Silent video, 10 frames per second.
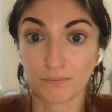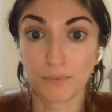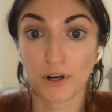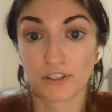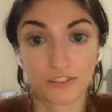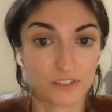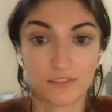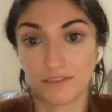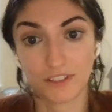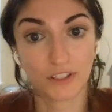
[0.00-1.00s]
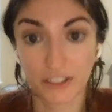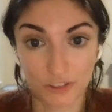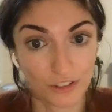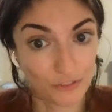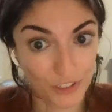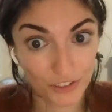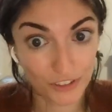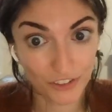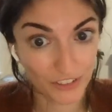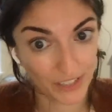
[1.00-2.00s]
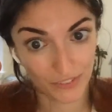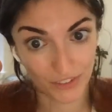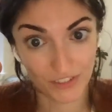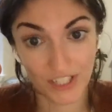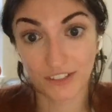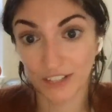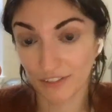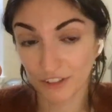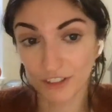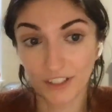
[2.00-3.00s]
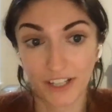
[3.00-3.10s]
partisan election officials at the state level.